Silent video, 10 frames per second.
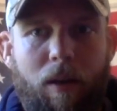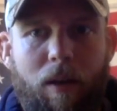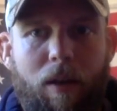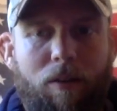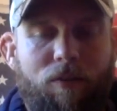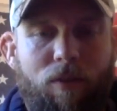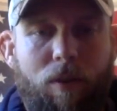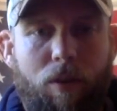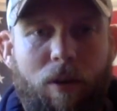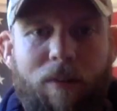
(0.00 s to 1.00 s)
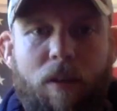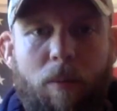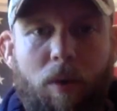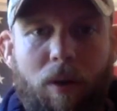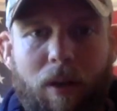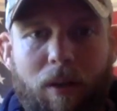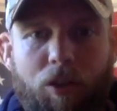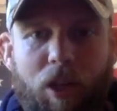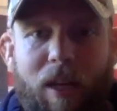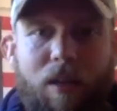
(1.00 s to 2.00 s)
if you have the ability to
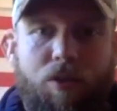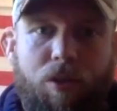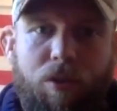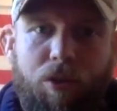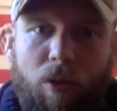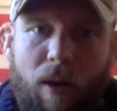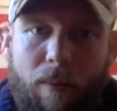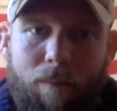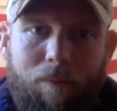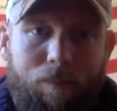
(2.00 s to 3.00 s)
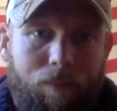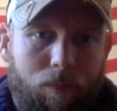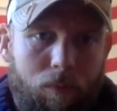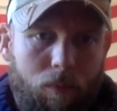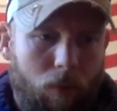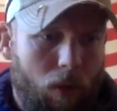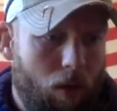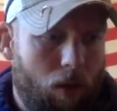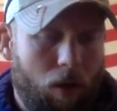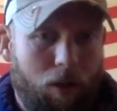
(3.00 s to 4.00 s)
change the stream
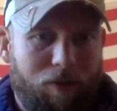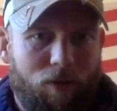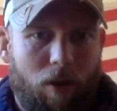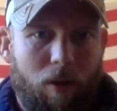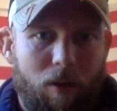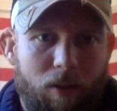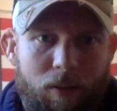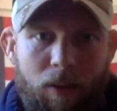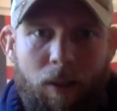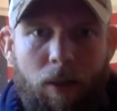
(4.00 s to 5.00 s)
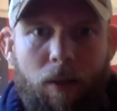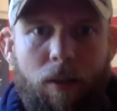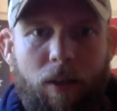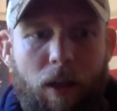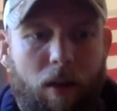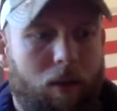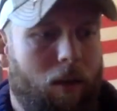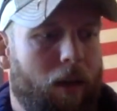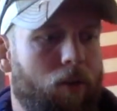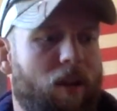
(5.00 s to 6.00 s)
on the front of the gun.
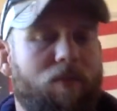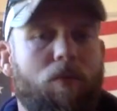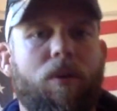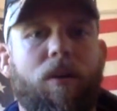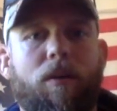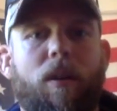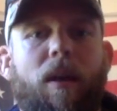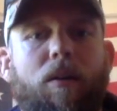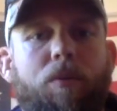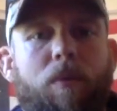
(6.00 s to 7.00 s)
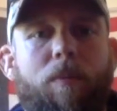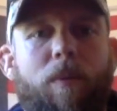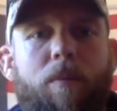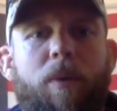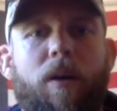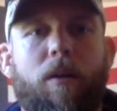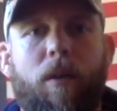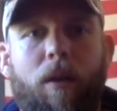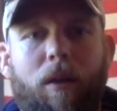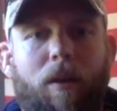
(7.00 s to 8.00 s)
I don't have one here at the house with me, but
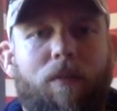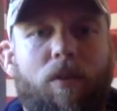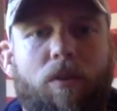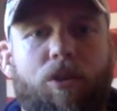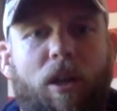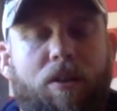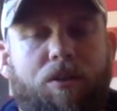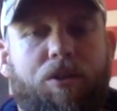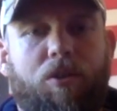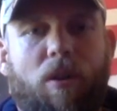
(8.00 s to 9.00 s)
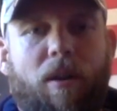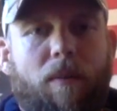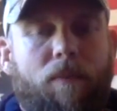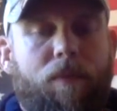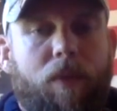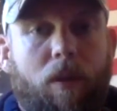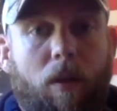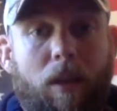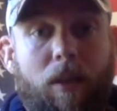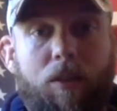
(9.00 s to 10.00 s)
if you can change the stream,
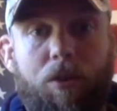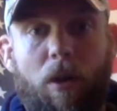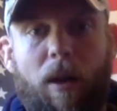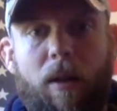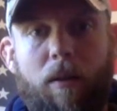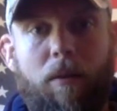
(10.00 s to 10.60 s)
I think it's great.